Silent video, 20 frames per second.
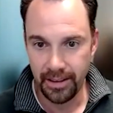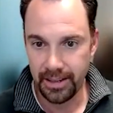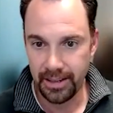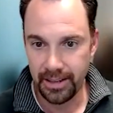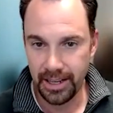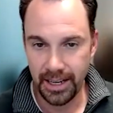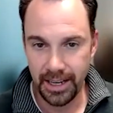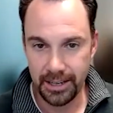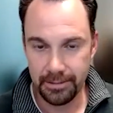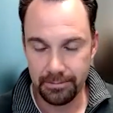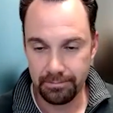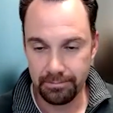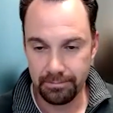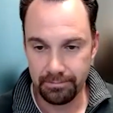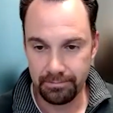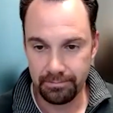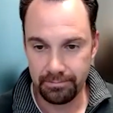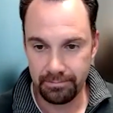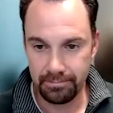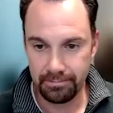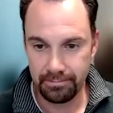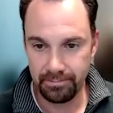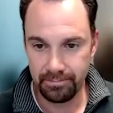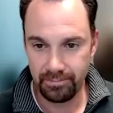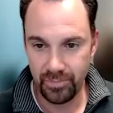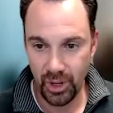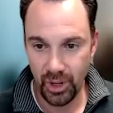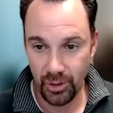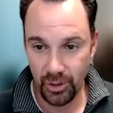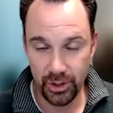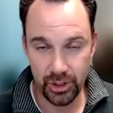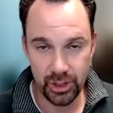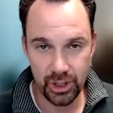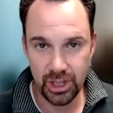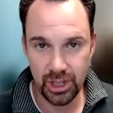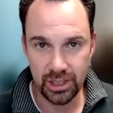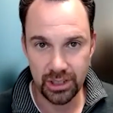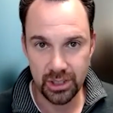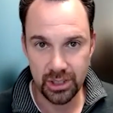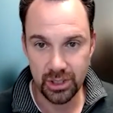they're just
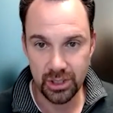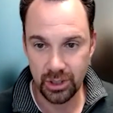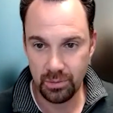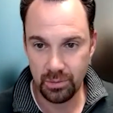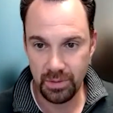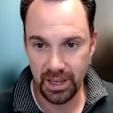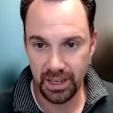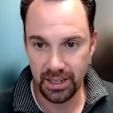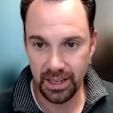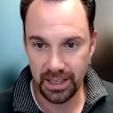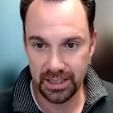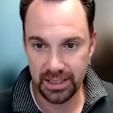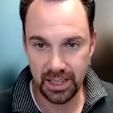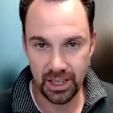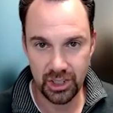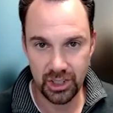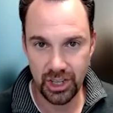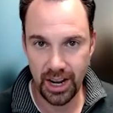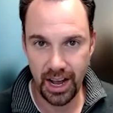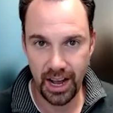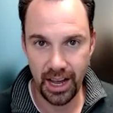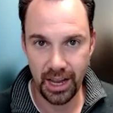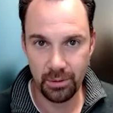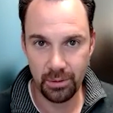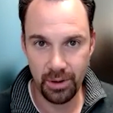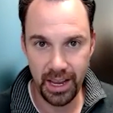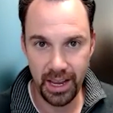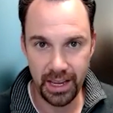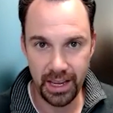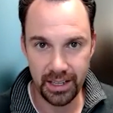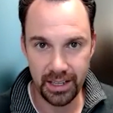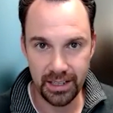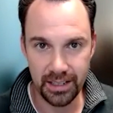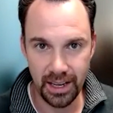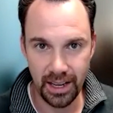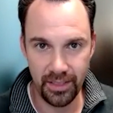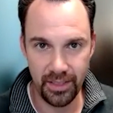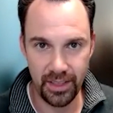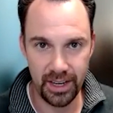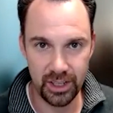consuming at such a high rate,
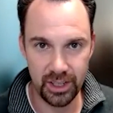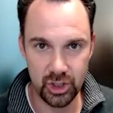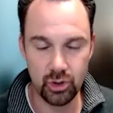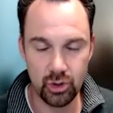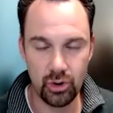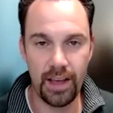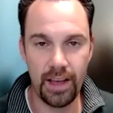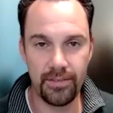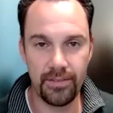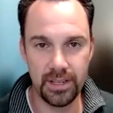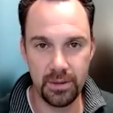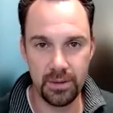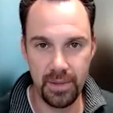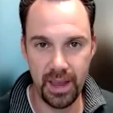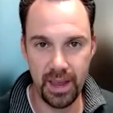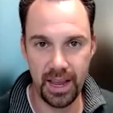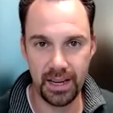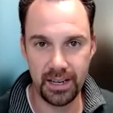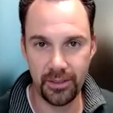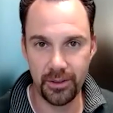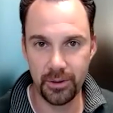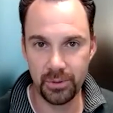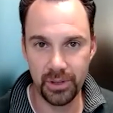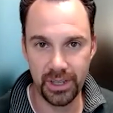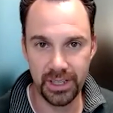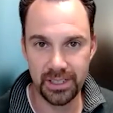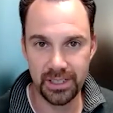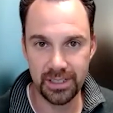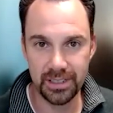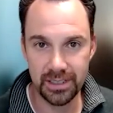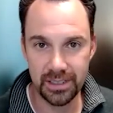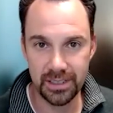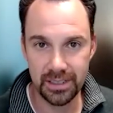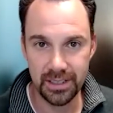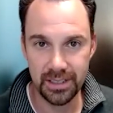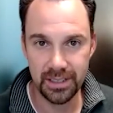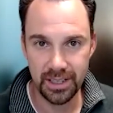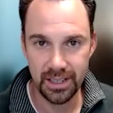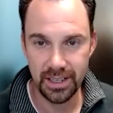and then it's driving demand other places.